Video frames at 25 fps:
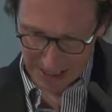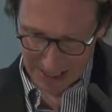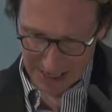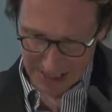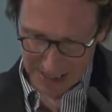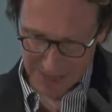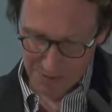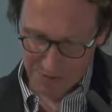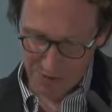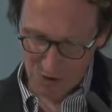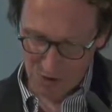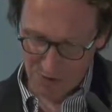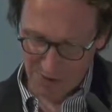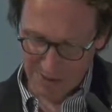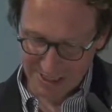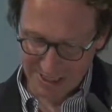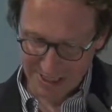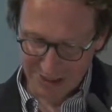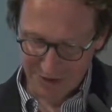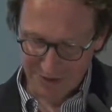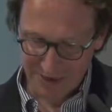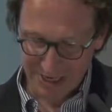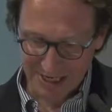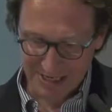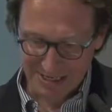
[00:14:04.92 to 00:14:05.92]
The more
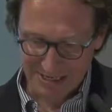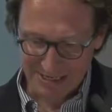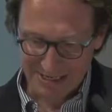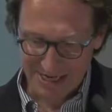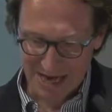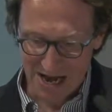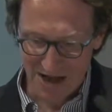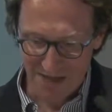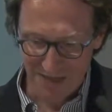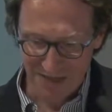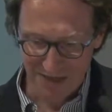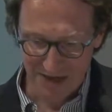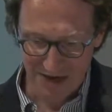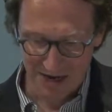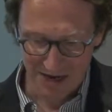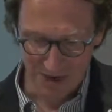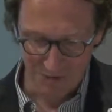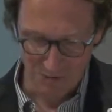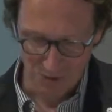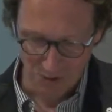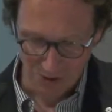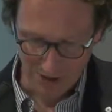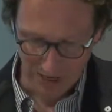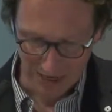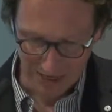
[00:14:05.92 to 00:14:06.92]
restricted Kandahar
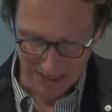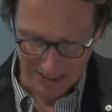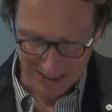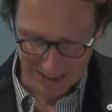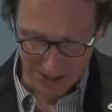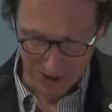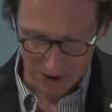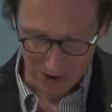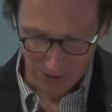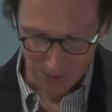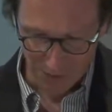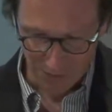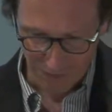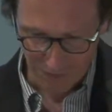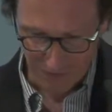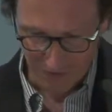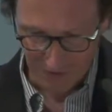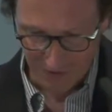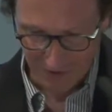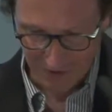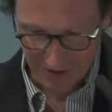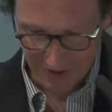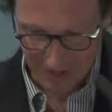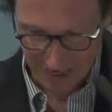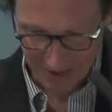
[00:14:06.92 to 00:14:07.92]
model is
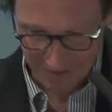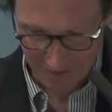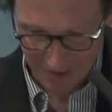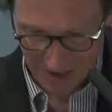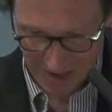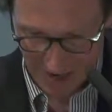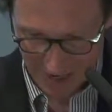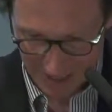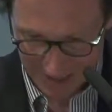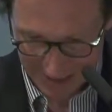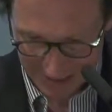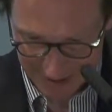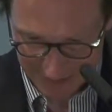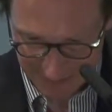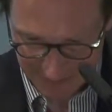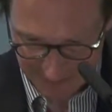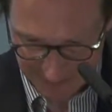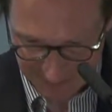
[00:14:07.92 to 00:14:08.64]
often applied.